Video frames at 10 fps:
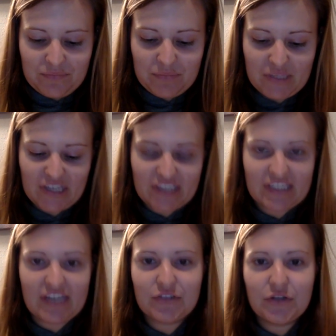Because
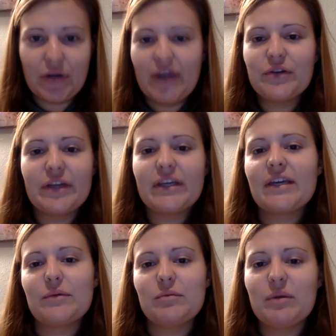I don't know, I don't like
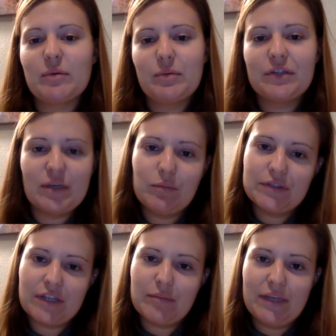it when people put
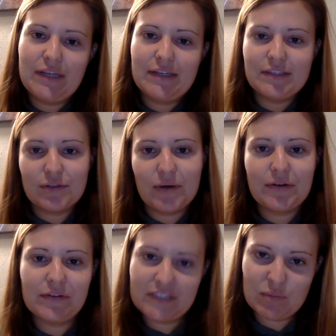labels on me, and so I
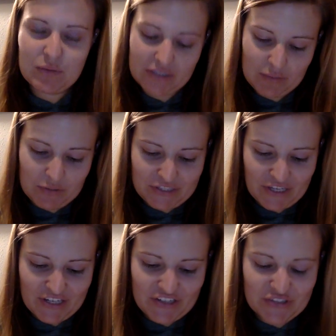don't like to put labels
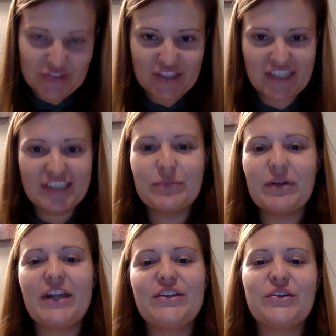on other things,
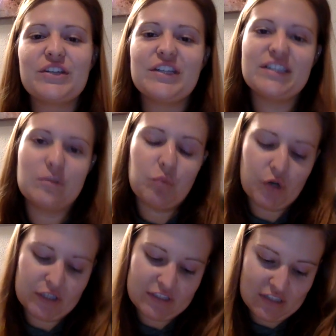but I know that it's
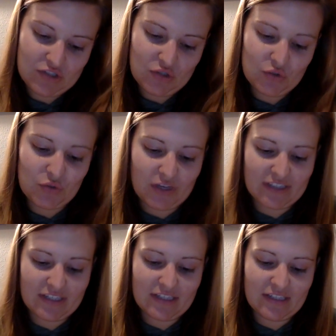important to do,
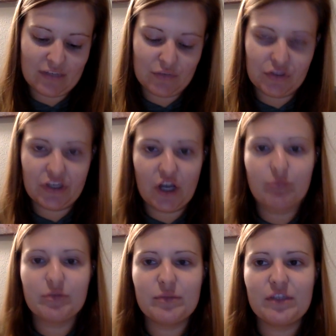and it really
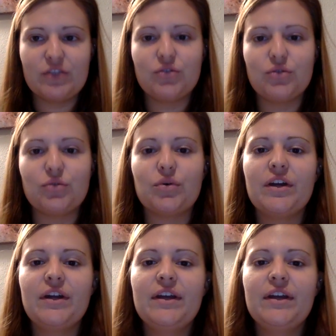helped me to